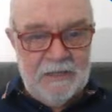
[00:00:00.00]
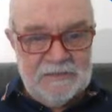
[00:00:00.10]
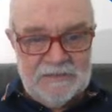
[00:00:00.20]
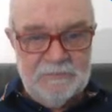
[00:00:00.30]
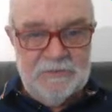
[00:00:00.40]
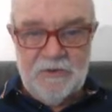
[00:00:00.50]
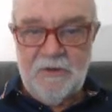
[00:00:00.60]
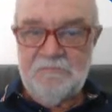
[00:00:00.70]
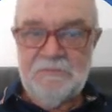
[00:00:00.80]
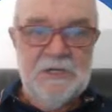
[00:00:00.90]

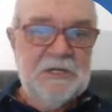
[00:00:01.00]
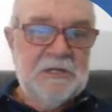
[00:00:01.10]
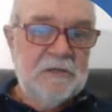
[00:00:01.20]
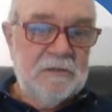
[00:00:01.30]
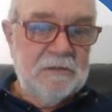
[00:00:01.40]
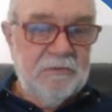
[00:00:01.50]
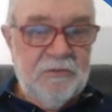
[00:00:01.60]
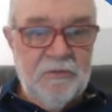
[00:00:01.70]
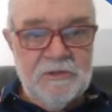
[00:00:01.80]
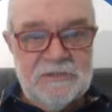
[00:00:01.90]
sometime
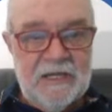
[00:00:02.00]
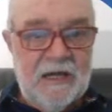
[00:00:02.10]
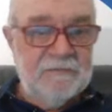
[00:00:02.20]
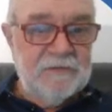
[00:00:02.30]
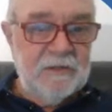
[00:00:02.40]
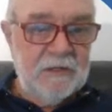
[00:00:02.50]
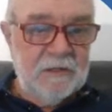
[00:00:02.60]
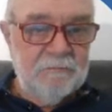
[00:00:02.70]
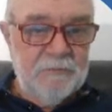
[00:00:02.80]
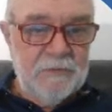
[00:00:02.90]
Thursday
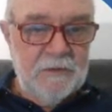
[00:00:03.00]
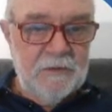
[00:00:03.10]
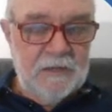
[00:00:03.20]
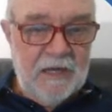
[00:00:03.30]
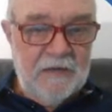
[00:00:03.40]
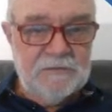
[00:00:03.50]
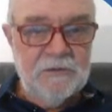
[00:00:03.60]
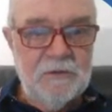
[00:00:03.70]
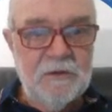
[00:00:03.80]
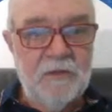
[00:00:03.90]
the
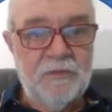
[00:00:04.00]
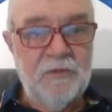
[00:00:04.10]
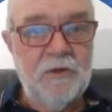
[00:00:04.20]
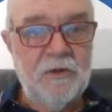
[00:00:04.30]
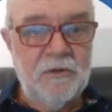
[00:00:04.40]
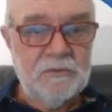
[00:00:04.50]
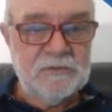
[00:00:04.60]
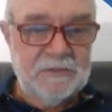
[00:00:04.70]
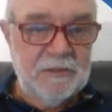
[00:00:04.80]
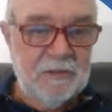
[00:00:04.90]
afternoon of the 3rd or
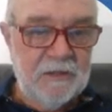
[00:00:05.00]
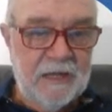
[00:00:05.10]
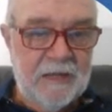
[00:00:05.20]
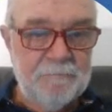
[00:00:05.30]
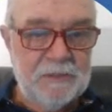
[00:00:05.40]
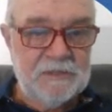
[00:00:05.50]
something like that, because